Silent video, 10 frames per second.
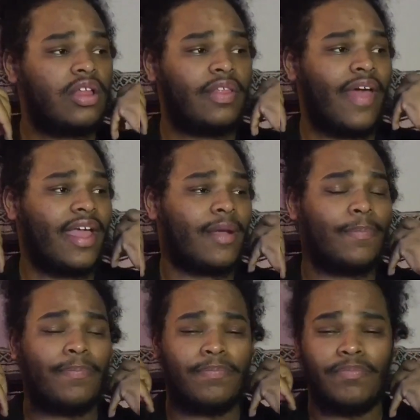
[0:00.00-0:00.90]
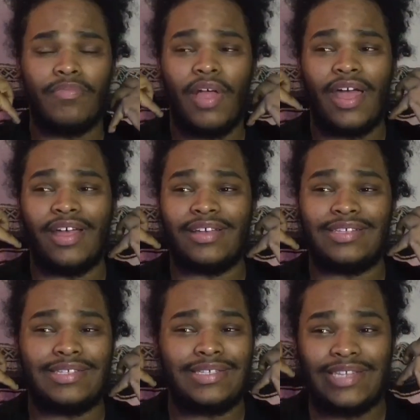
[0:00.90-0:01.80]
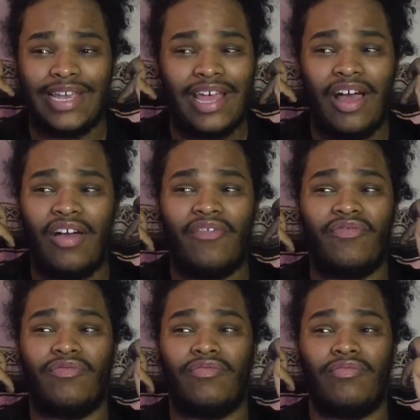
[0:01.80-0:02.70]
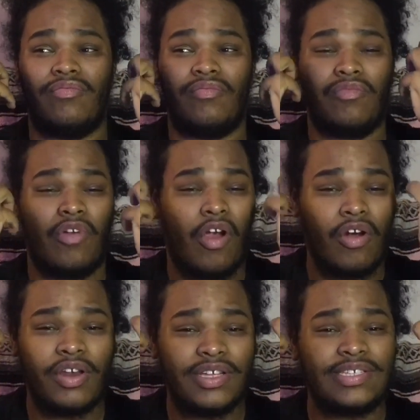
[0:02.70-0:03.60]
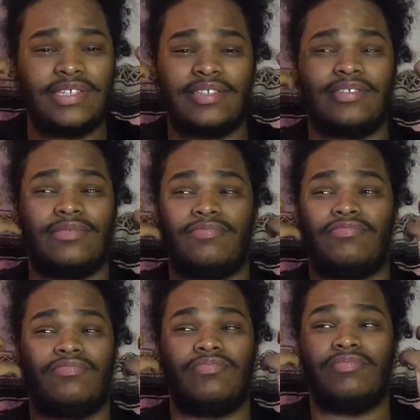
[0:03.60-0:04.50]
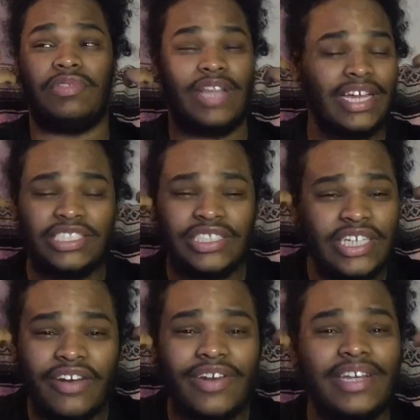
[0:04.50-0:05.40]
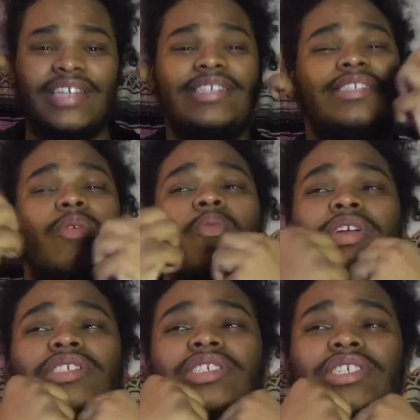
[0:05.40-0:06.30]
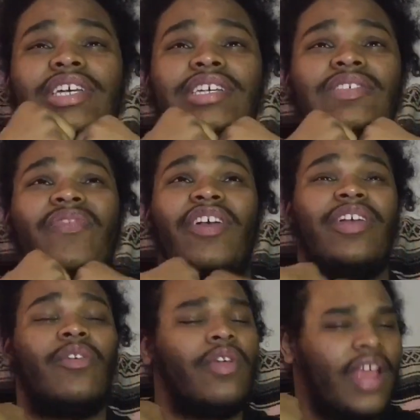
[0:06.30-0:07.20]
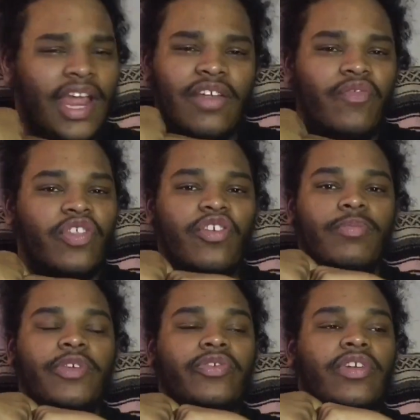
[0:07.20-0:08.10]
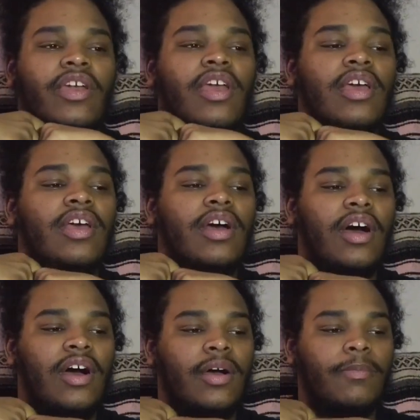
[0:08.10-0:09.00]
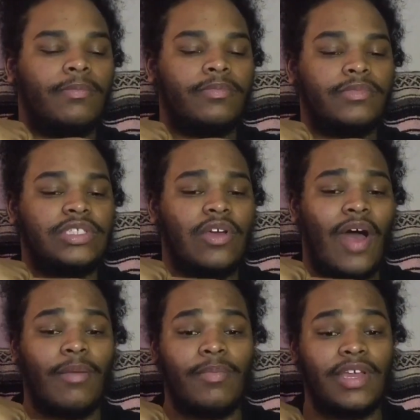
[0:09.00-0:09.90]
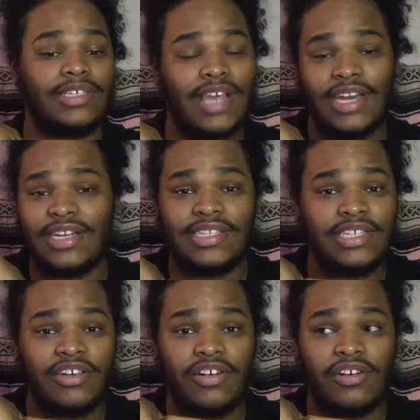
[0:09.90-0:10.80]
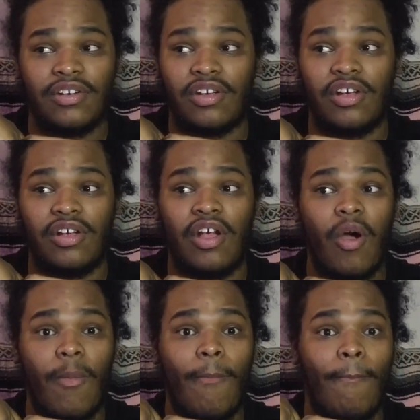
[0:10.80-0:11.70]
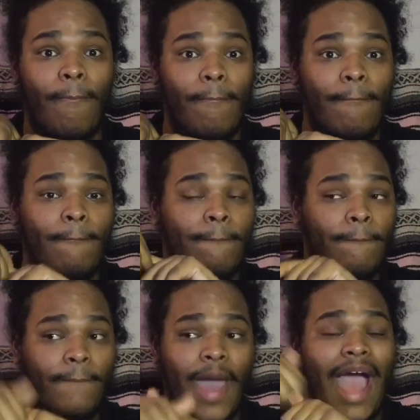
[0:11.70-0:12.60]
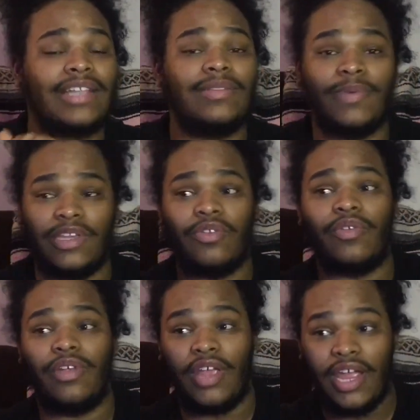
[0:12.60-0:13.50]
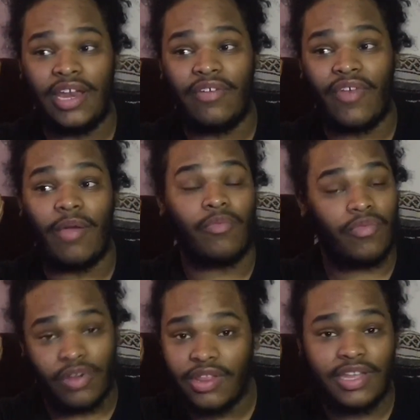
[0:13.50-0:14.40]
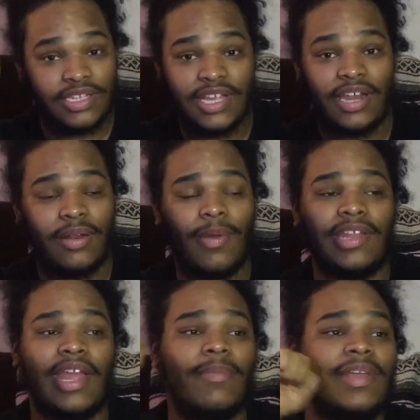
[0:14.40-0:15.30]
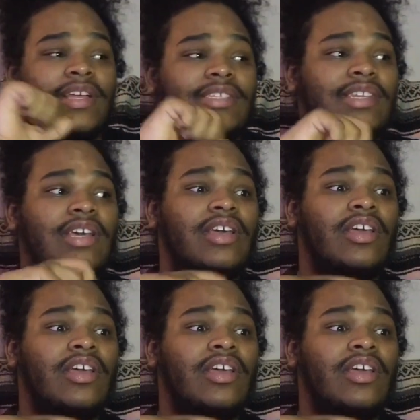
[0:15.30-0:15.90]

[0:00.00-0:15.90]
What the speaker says: like state of artist legendariness when she is very creative with her music. So I'm excited to see her go back to being creative. I'm really excited about that, because